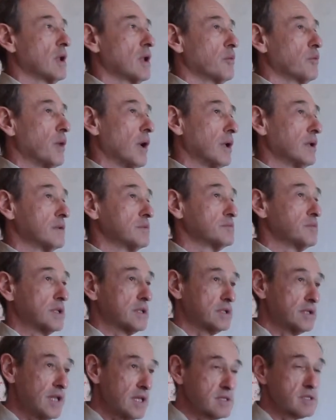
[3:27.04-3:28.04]
well,
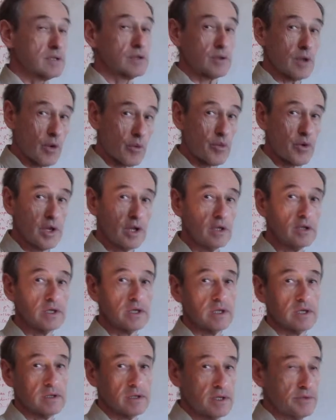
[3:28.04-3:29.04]
but is it
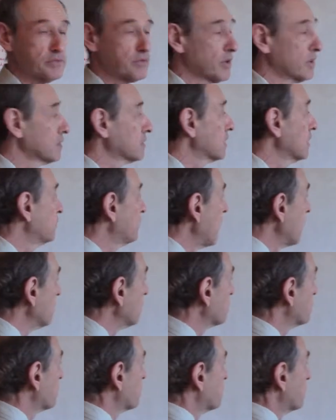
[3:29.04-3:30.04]
really different? If I will